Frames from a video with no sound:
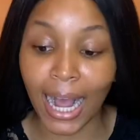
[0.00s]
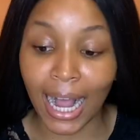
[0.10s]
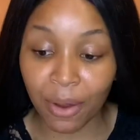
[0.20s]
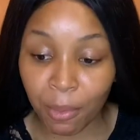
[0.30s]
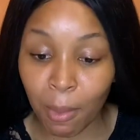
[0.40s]

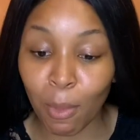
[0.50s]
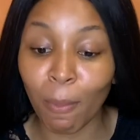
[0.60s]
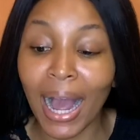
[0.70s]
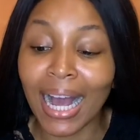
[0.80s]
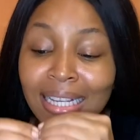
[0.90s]
can't remember,
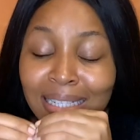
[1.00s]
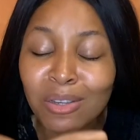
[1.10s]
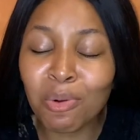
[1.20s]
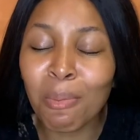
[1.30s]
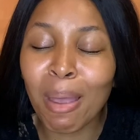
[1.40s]
but I can
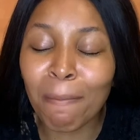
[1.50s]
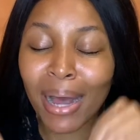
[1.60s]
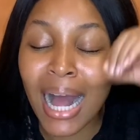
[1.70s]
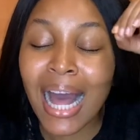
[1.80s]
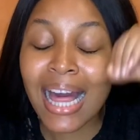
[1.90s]
still
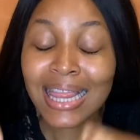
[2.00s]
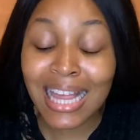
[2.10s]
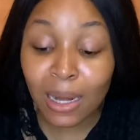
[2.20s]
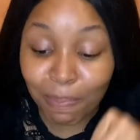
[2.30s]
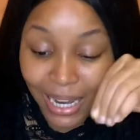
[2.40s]
remember
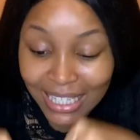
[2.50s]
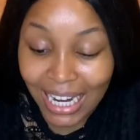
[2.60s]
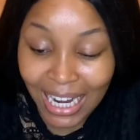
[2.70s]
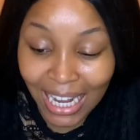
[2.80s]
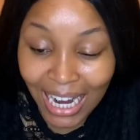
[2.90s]
that
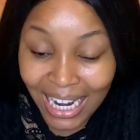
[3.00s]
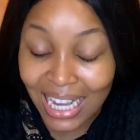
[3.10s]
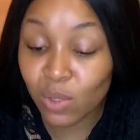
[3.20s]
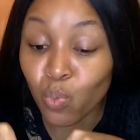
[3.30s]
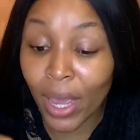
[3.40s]
particular
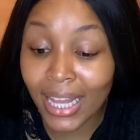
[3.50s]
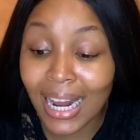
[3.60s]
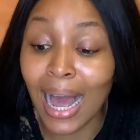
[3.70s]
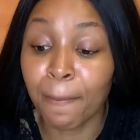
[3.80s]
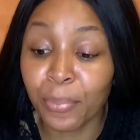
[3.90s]
class where it
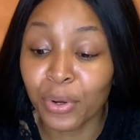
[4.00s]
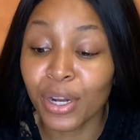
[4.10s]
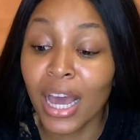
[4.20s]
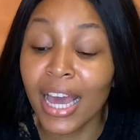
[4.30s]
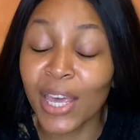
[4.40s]

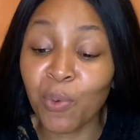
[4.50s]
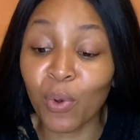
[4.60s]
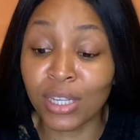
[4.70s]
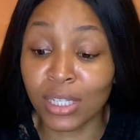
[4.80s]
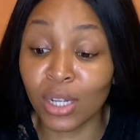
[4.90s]
happened. It
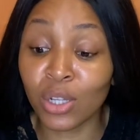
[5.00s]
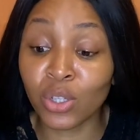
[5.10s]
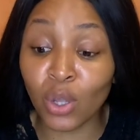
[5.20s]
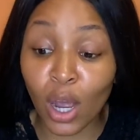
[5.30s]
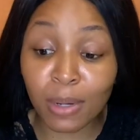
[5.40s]
was the
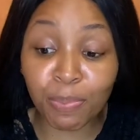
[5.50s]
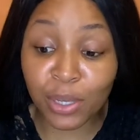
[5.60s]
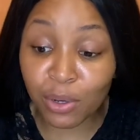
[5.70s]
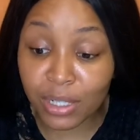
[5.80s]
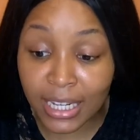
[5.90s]
third
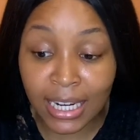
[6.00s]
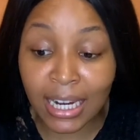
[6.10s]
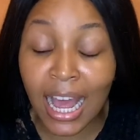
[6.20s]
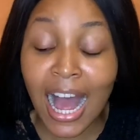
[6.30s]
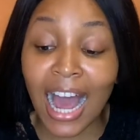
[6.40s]

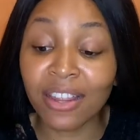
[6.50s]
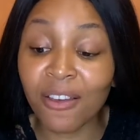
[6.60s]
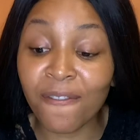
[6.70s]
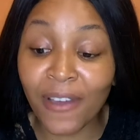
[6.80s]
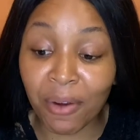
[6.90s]
building and
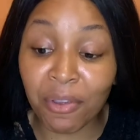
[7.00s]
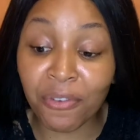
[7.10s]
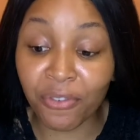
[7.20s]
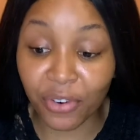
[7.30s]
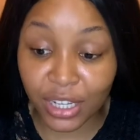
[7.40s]
the very
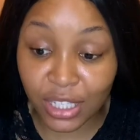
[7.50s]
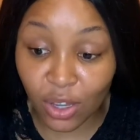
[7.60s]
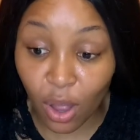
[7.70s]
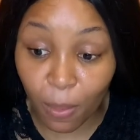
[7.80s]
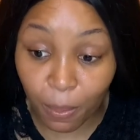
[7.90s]

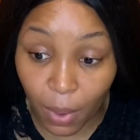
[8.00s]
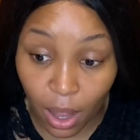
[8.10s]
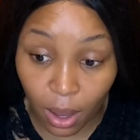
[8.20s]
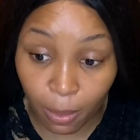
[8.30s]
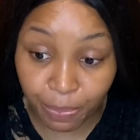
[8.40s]
first
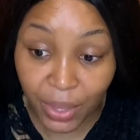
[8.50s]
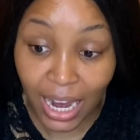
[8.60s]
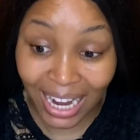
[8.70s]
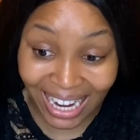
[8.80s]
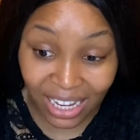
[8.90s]

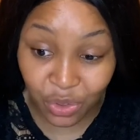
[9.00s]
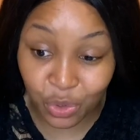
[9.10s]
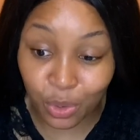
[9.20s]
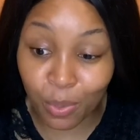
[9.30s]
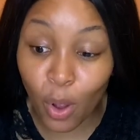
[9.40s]

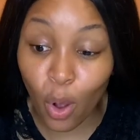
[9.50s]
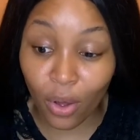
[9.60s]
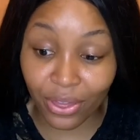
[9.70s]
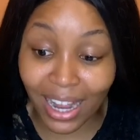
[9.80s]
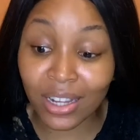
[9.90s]
classroom
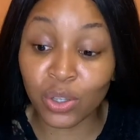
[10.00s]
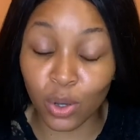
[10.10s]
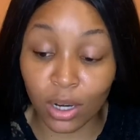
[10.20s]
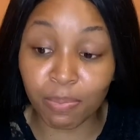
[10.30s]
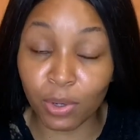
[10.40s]
on that
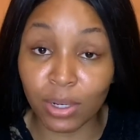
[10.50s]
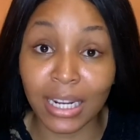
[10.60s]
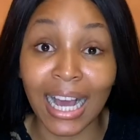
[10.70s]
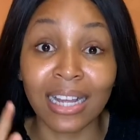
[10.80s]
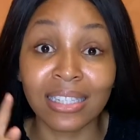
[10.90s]
third
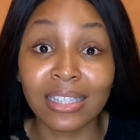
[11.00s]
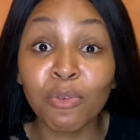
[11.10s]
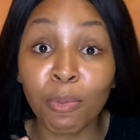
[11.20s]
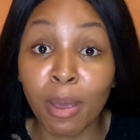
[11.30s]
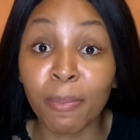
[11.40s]
building. I can still
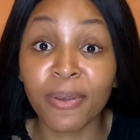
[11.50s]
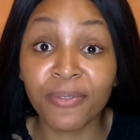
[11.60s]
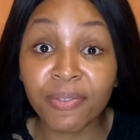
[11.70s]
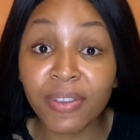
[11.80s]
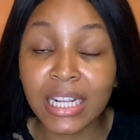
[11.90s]
remember
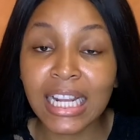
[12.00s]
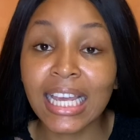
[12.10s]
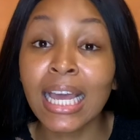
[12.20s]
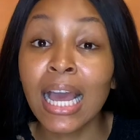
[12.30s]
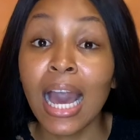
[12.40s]

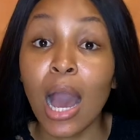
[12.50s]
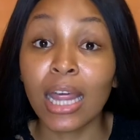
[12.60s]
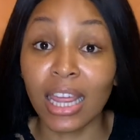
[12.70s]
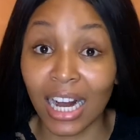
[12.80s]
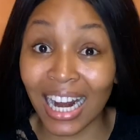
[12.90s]
vividly
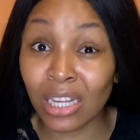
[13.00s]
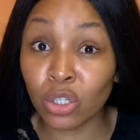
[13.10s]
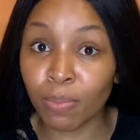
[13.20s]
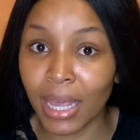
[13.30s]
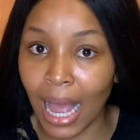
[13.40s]
the
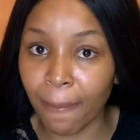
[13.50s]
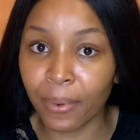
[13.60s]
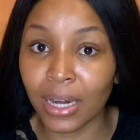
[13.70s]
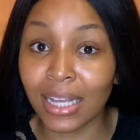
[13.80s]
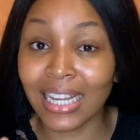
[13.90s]
classroom it
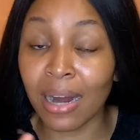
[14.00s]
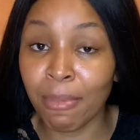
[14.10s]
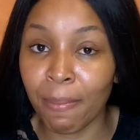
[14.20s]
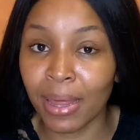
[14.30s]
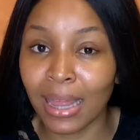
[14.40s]
happened, because I
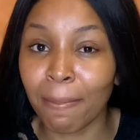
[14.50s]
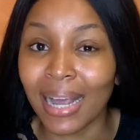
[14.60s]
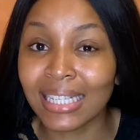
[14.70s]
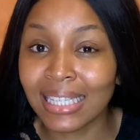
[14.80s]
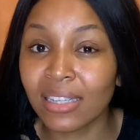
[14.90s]
remember that
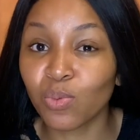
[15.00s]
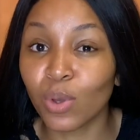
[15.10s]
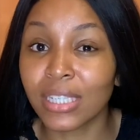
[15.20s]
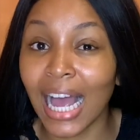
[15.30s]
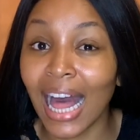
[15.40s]
my seat
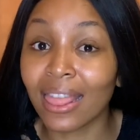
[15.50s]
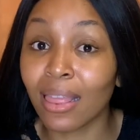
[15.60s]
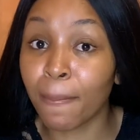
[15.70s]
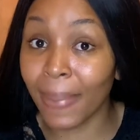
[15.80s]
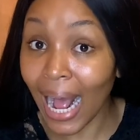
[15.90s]
was at
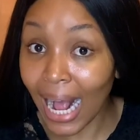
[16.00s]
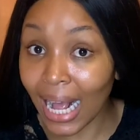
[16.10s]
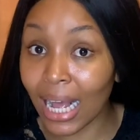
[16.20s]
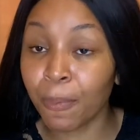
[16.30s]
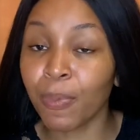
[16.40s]
the
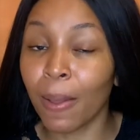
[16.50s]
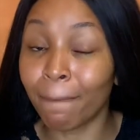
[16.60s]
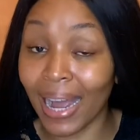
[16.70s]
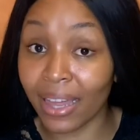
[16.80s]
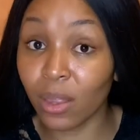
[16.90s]
back
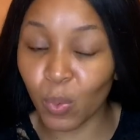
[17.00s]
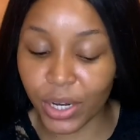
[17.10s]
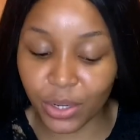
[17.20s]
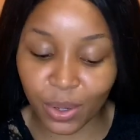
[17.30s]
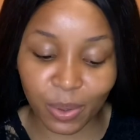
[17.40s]
by the
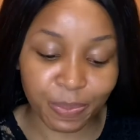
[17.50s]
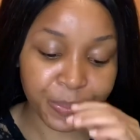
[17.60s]
window.